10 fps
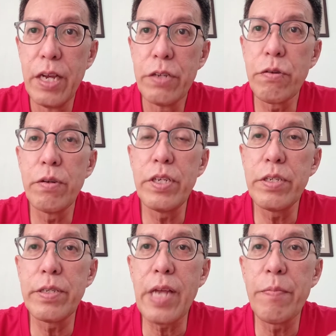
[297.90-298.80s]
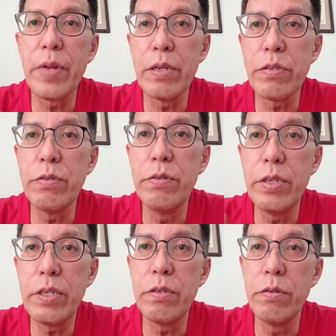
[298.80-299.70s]
So these thumbnails you
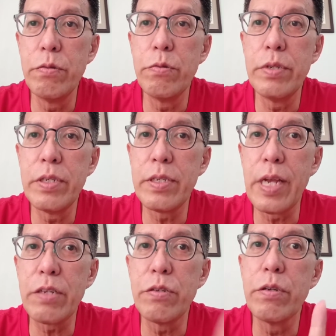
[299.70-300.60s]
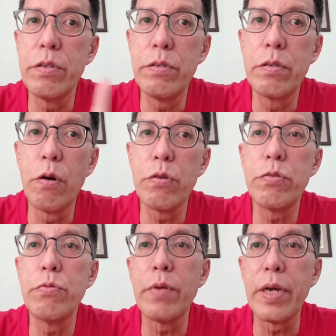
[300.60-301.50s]
need to do is to go
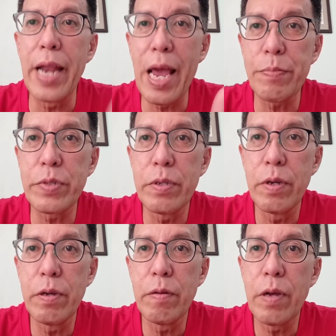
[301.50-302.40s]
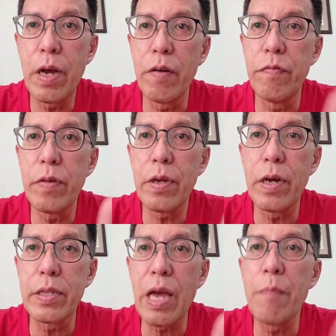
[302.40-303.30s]
to an apps,
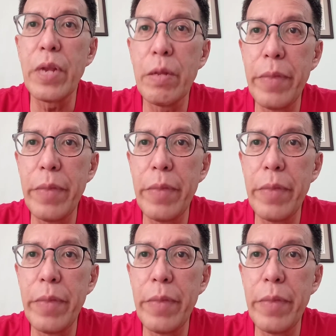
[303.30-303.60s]
a thumbnail